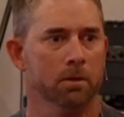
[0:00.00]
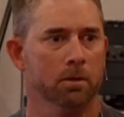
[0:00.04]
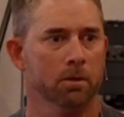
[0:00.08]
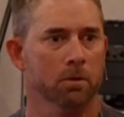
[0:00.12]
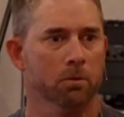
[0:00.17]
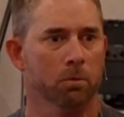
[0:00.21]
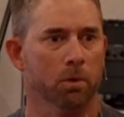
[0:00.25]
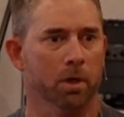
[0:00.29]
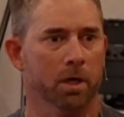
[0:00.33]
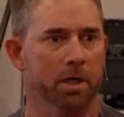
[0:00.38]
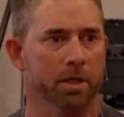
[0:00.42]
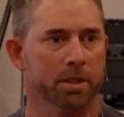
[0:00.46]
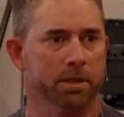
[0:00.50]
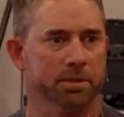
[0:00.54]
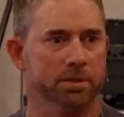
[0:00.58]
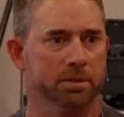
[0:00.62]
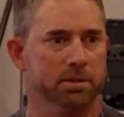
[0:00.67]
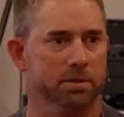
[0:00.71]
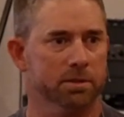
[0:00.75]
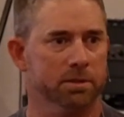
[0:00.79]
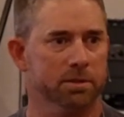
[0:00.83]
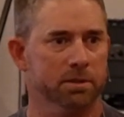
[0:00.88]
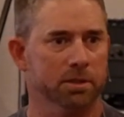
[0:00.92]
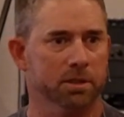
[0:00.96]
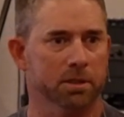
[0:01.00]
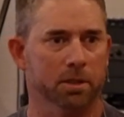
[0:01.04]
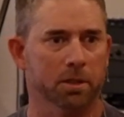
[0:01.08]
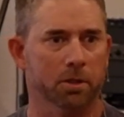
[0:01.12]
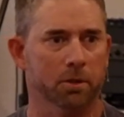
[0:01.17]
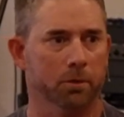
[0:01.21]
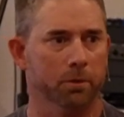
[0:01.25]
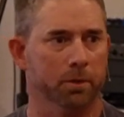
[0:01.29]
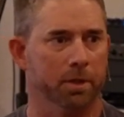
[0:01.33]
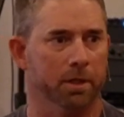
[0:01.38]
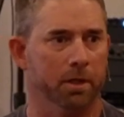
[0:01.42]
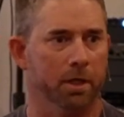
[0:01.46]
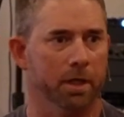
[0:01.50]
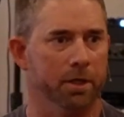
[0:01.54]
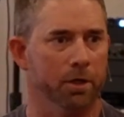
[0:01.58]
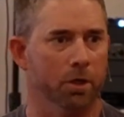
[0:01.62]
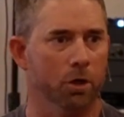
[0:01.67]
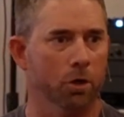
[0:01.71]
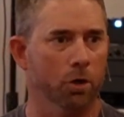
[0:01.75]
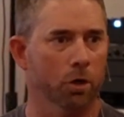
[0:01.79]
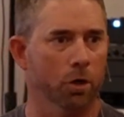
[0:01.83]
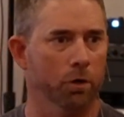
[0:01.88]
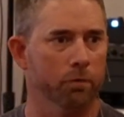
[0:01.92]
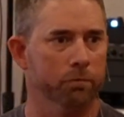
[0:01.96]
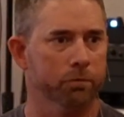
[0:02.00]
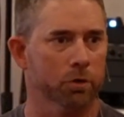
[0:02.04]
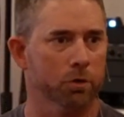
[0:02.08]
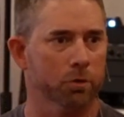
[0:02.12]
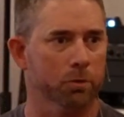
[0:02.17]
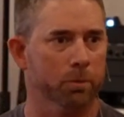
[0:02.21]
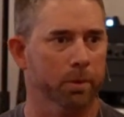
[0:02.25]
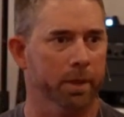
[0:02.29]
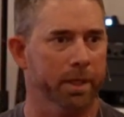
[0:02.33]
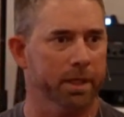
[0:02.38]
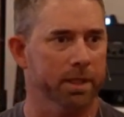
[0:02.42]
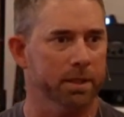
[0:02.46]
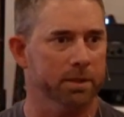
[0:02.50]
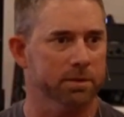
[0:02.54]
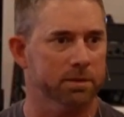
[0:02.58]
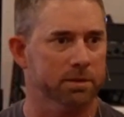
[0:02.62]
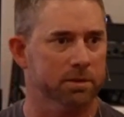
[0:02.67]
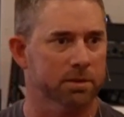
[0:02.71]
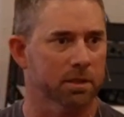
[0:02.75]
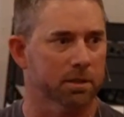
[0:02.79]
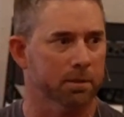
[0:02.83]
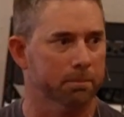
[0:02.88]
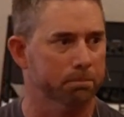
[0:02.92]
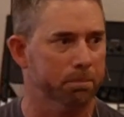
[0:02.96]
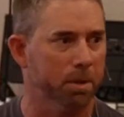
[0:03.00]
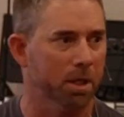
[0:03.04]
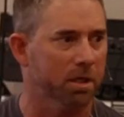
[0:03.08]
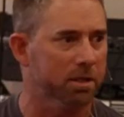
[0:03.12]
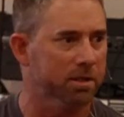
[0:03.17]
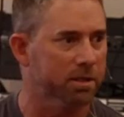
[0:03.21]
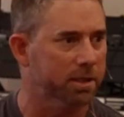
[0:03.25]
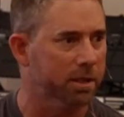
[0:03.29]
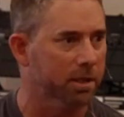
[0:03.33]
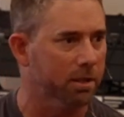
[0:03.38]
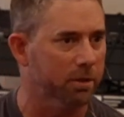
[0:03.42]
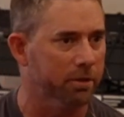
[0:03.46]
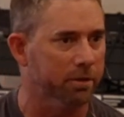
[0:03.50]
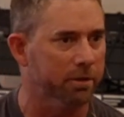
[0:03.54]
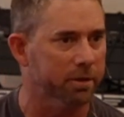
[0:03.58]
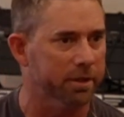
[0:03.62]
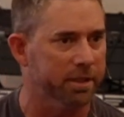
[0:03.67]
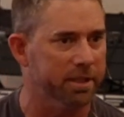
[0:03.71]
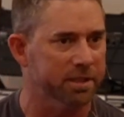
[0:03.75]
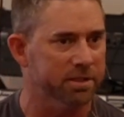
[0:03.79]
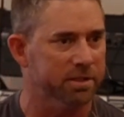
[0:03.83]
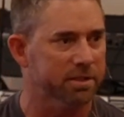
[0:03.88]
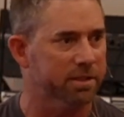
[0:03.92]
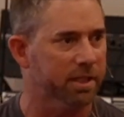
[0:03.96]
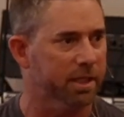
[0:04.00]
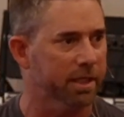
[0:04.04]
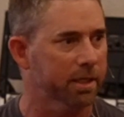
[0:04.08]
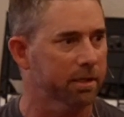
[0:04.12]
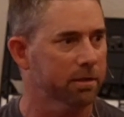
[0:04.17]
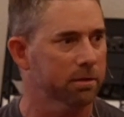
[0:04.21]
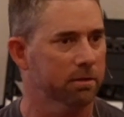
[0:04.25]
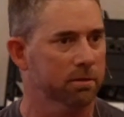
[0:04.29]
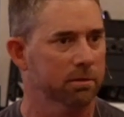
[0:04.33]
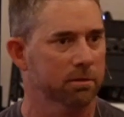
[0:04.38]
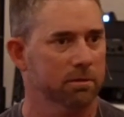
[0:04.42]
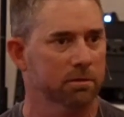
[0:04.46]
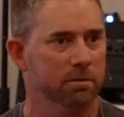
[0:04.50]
was, you know, an, an overweight uh, bug killer, he said.